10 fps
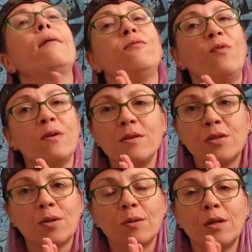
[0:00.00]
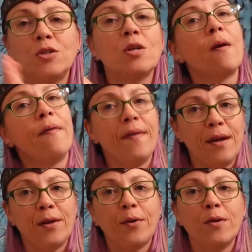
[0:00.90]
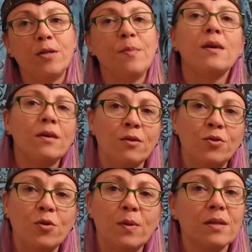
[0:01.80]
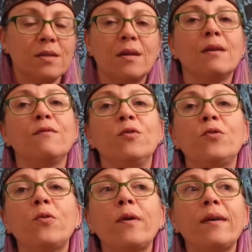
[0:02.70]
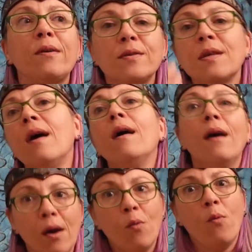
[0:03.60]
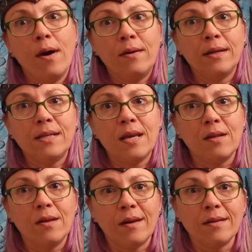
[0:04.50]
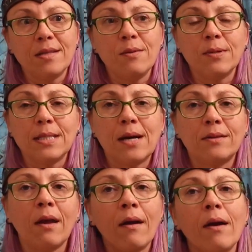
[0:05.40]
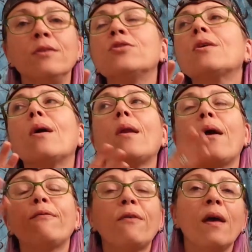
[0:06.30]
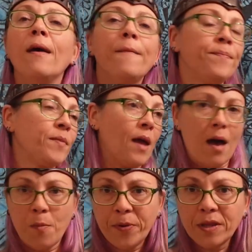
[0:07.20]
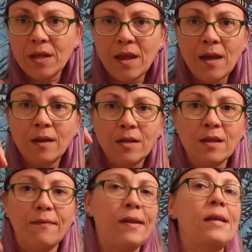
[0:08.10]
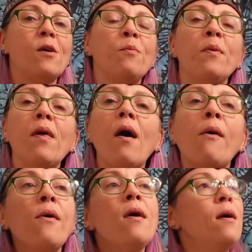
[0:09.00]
I was very discouraged, and then it occurred to me YouTube has a ton of tutorials. Why don't I take a look and see what's out there? And sure enough, I'll put the link to the video below.